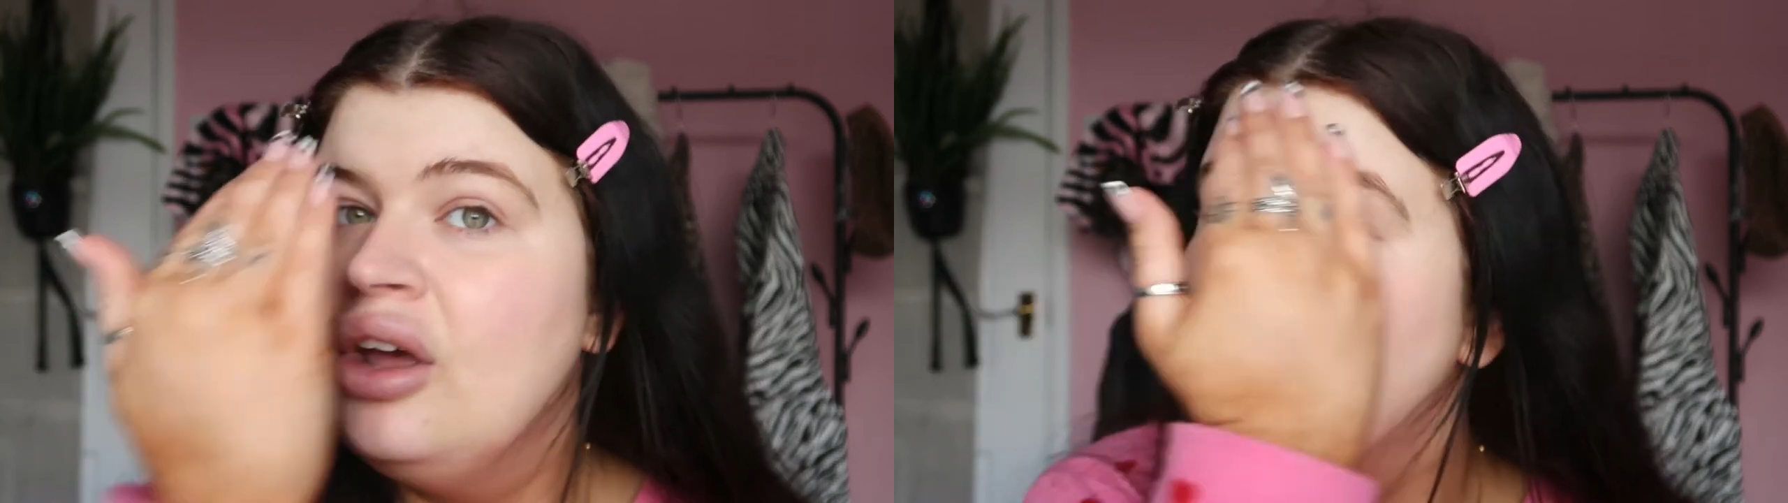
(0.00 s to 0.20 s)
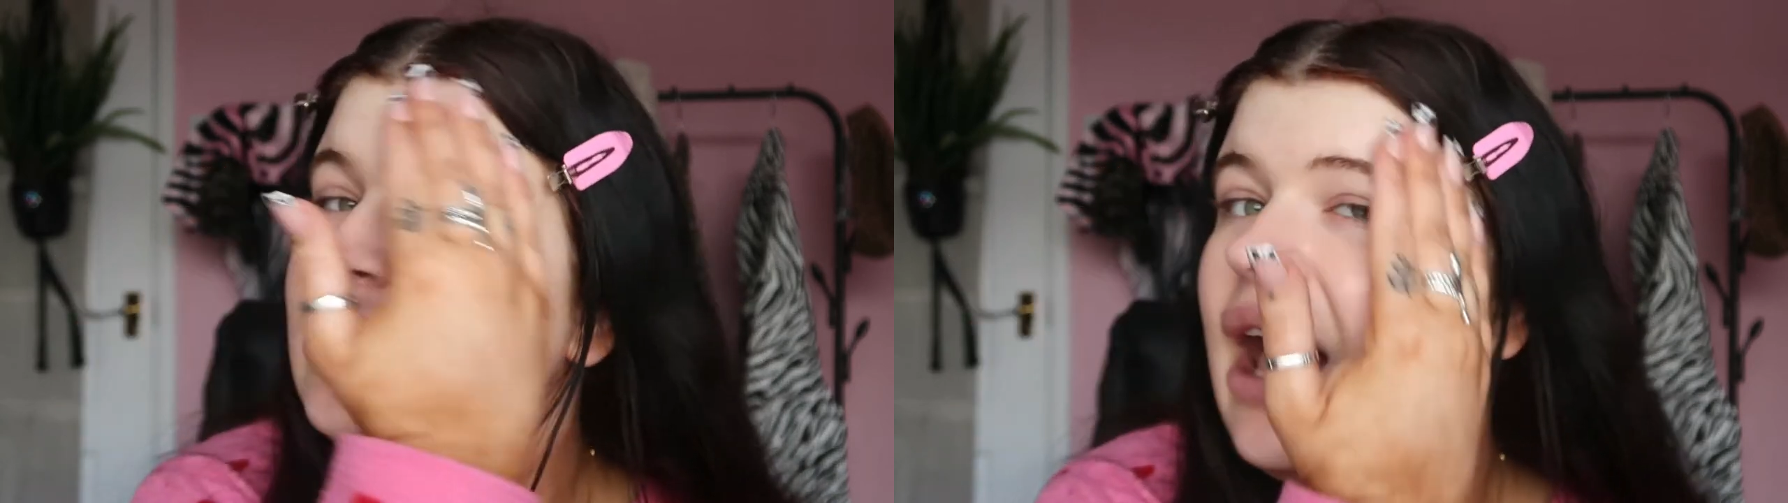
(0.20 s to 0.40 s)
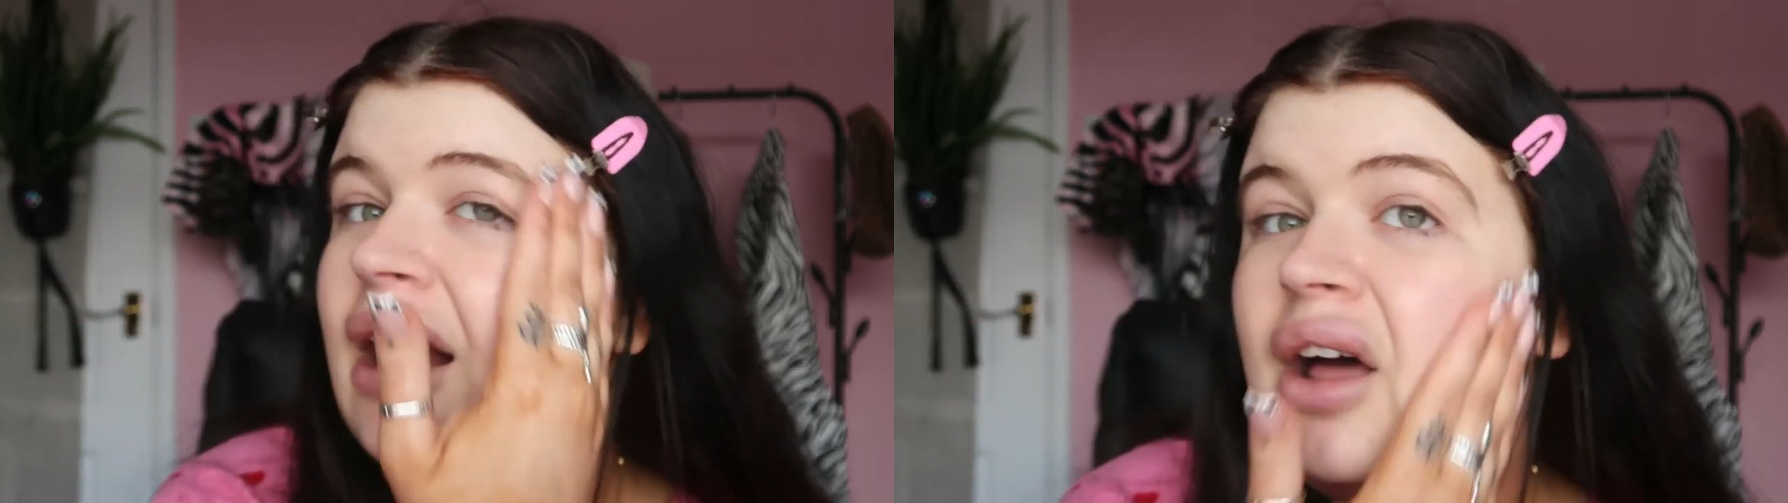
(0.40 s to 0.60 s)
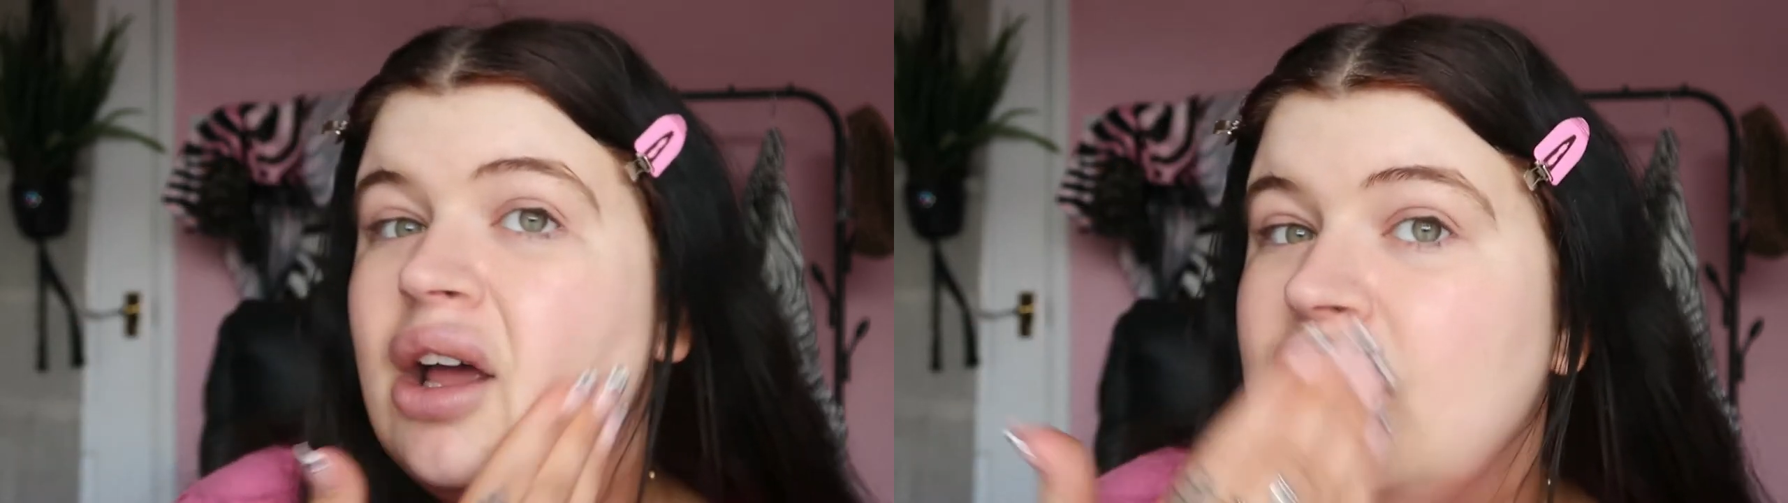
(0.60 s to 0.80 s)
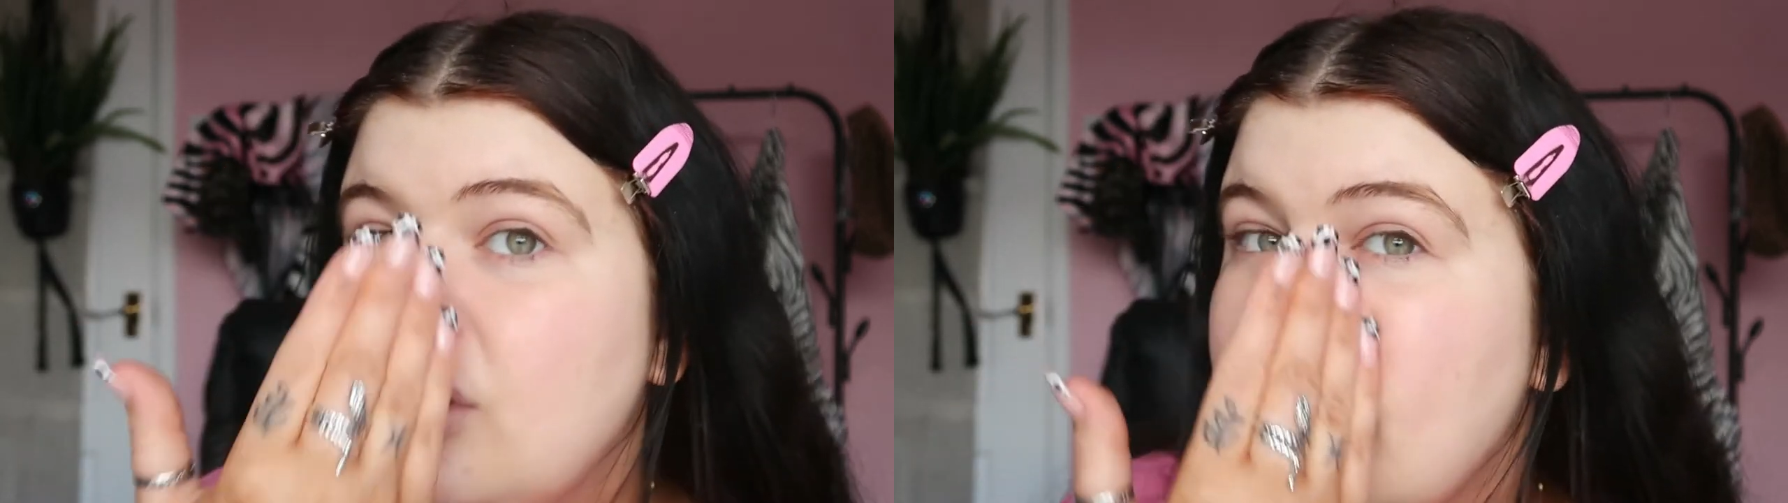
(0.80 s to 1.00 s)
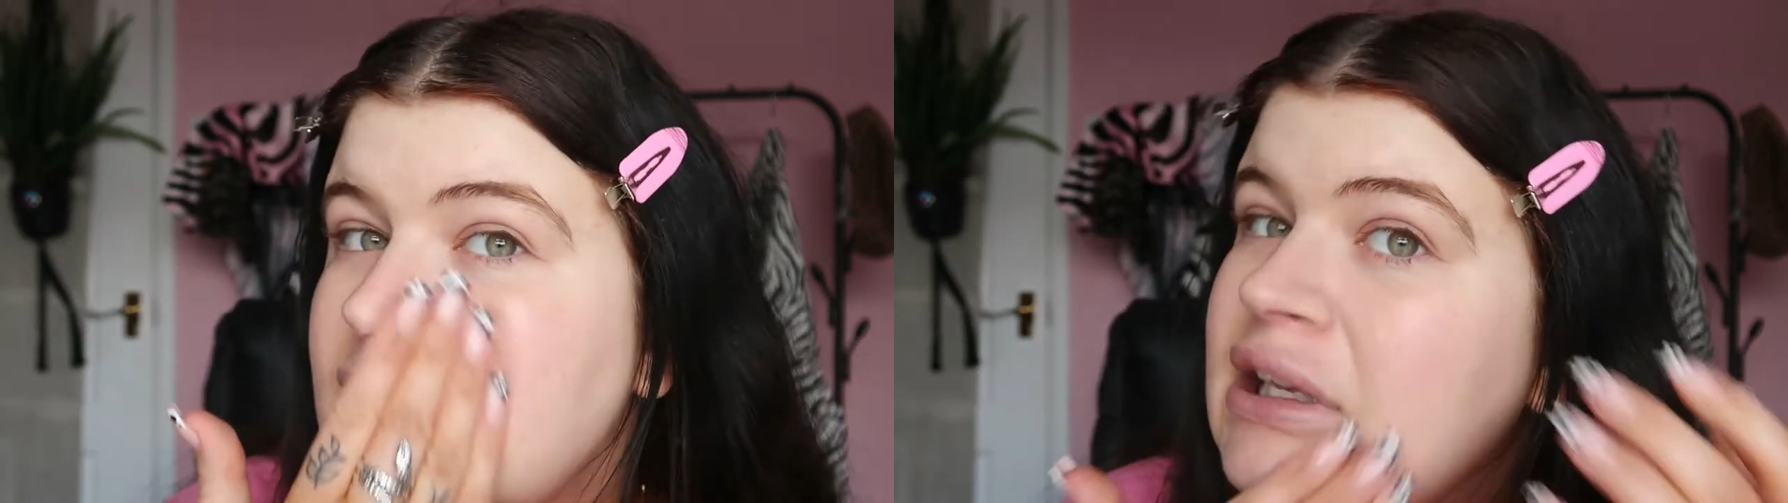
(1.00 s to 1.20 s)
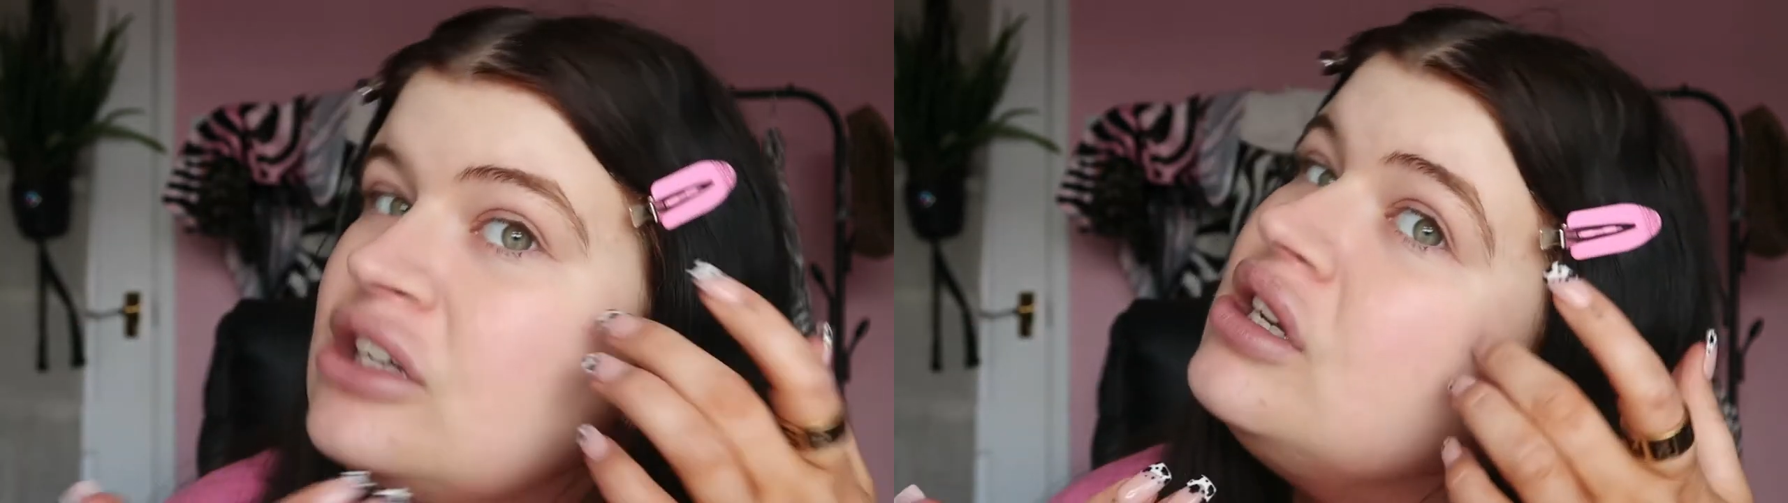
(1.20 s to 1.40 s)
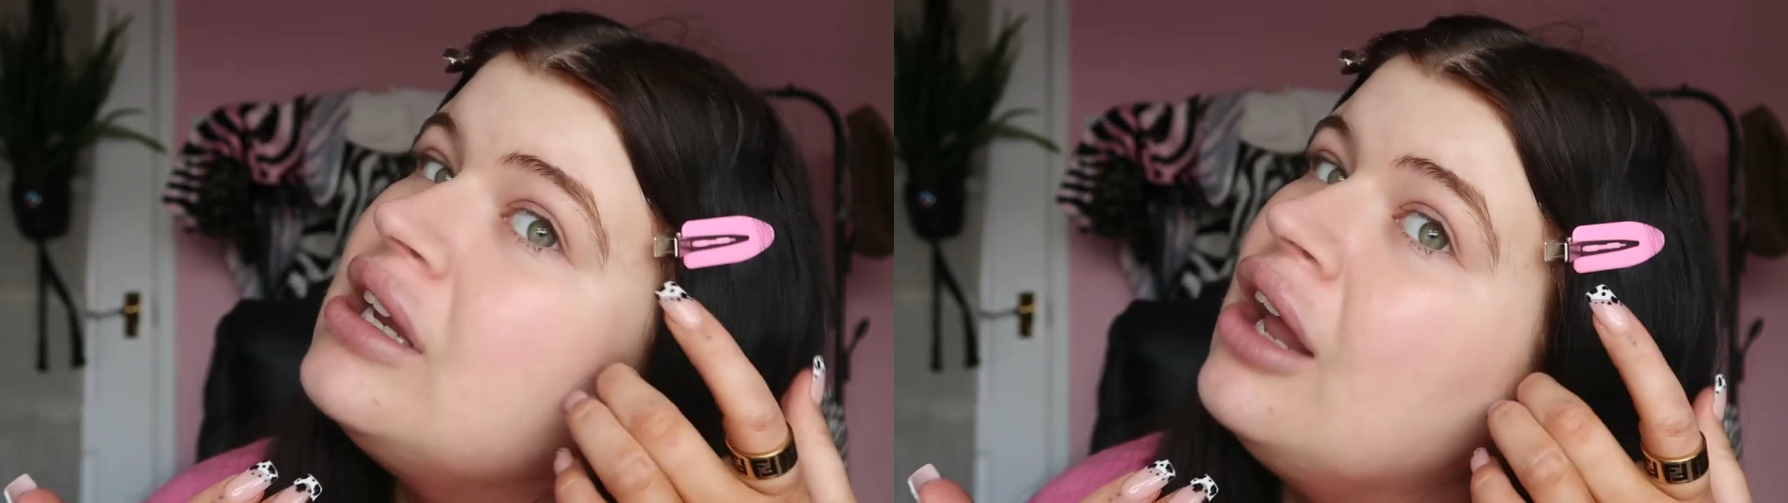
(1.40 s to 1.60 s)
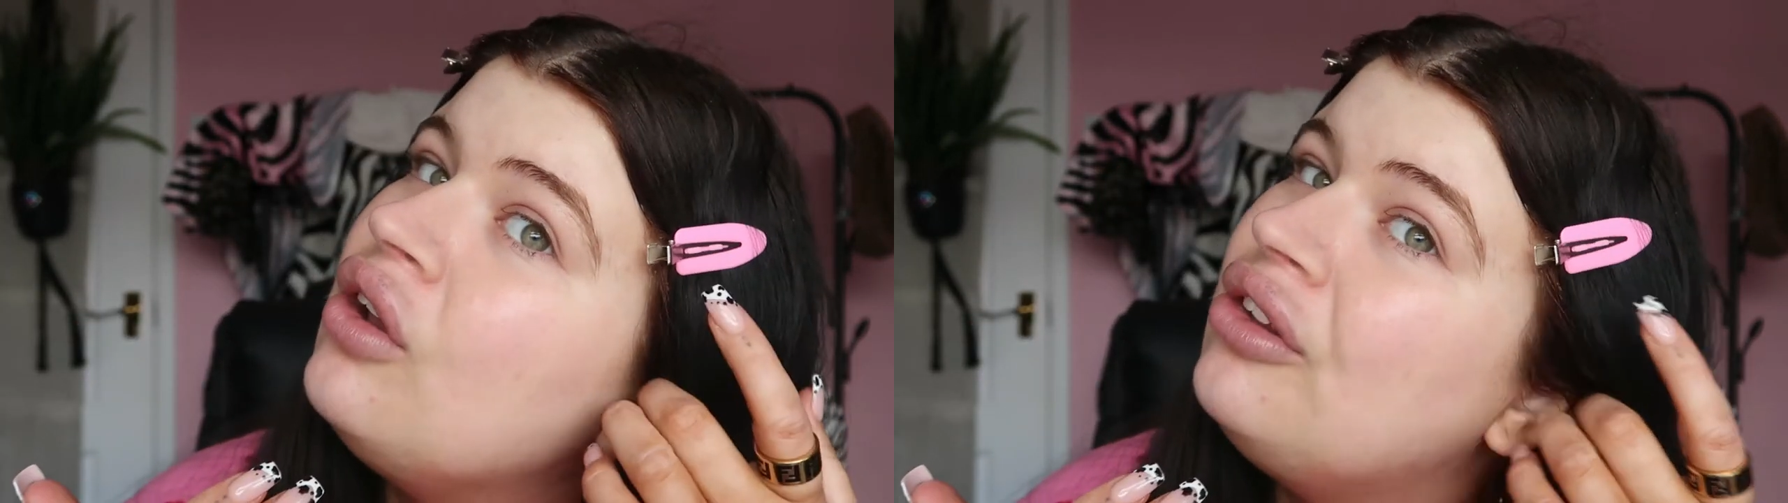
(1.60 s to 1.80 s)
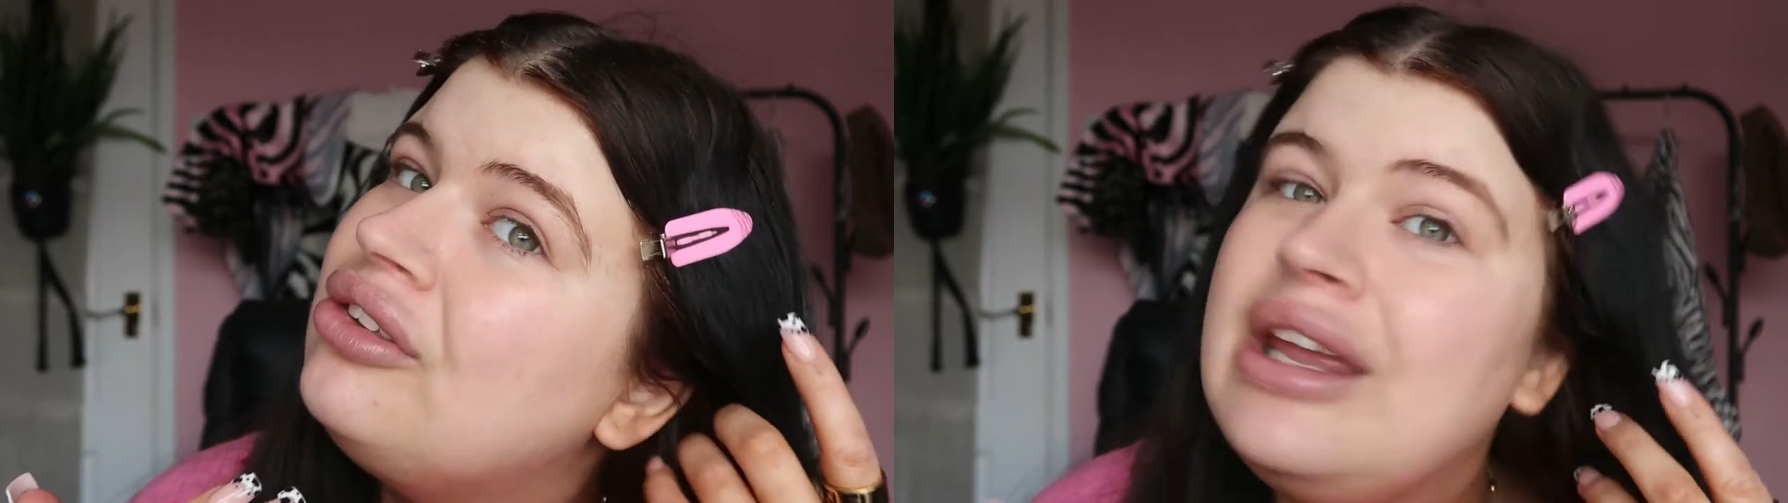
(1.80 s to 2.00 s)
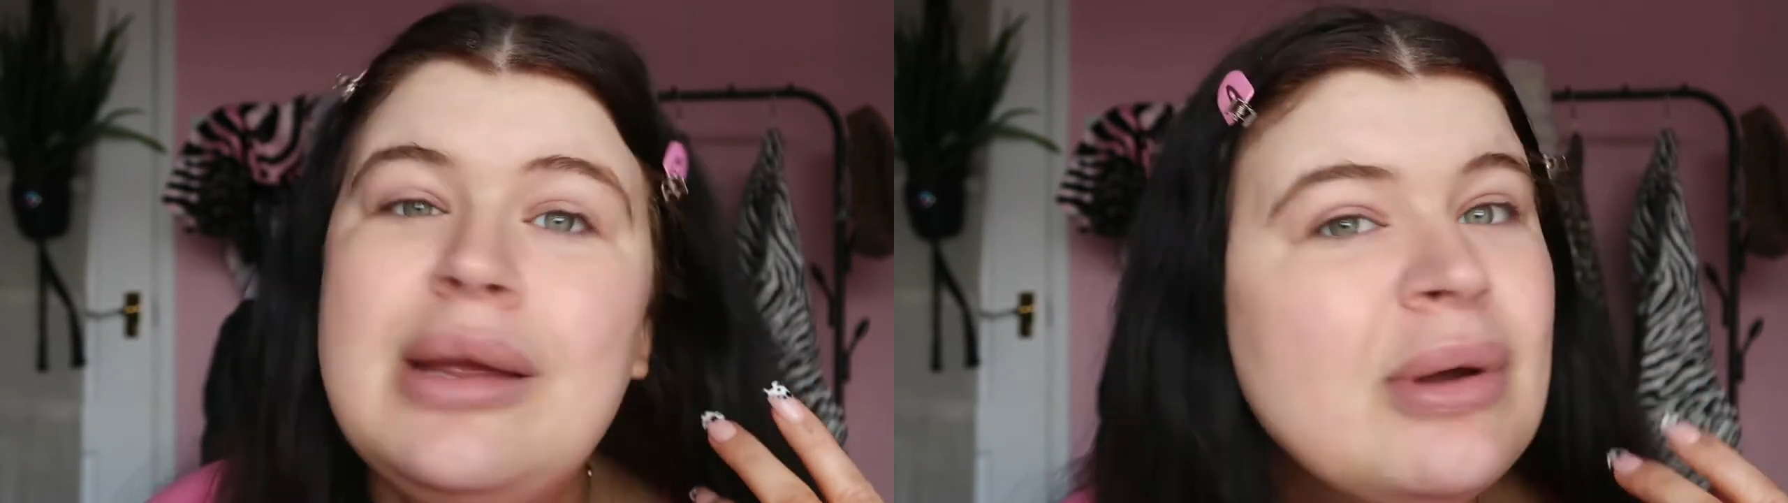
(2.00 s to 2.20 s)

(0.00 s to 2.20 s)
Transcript: So yeah, look, you like literally cannot see,